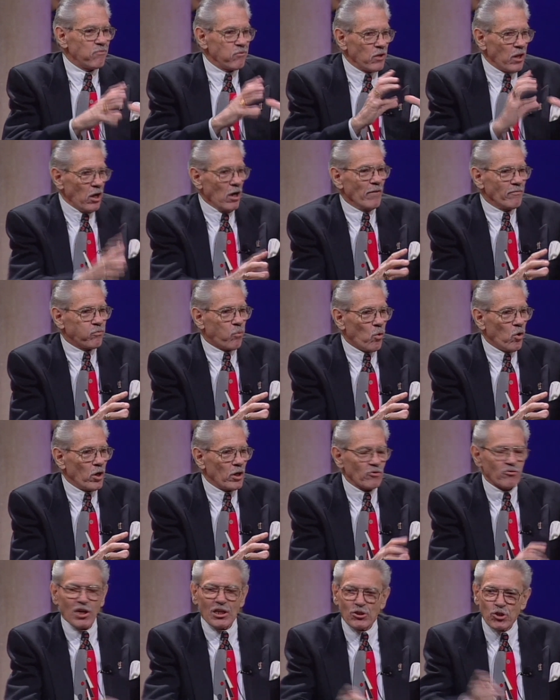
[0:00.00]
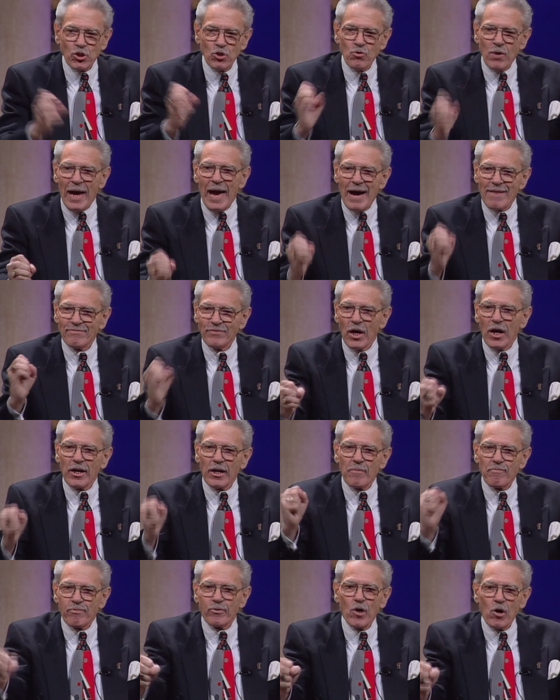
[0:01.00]
loved ones that you have not
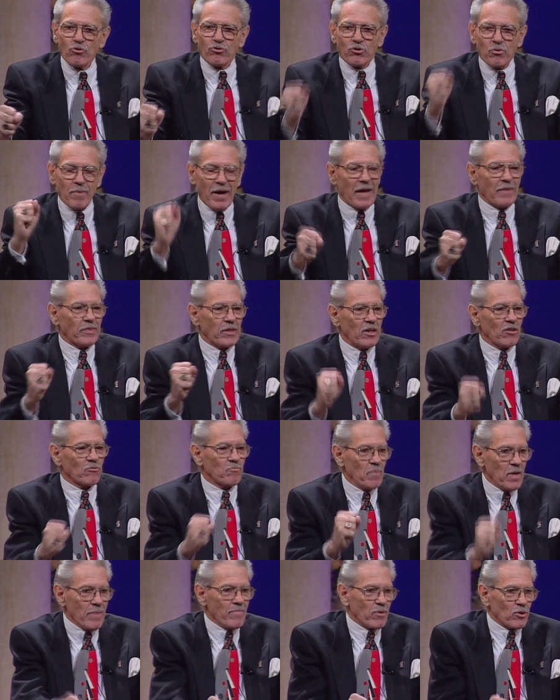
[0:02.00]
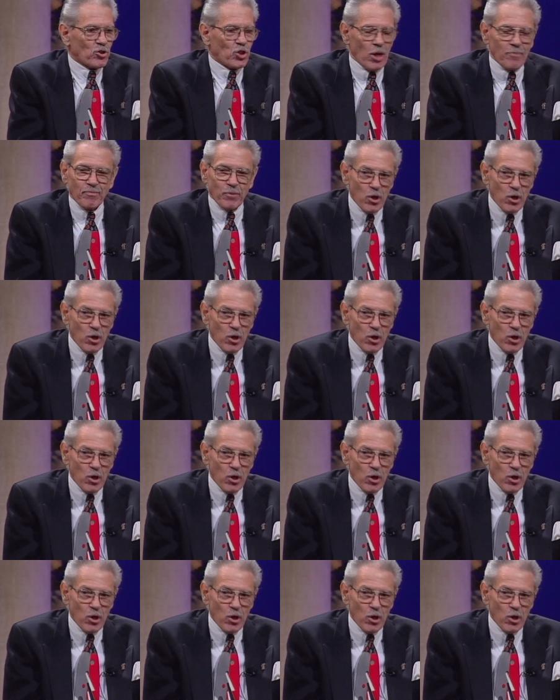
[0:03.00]
approached about this membership,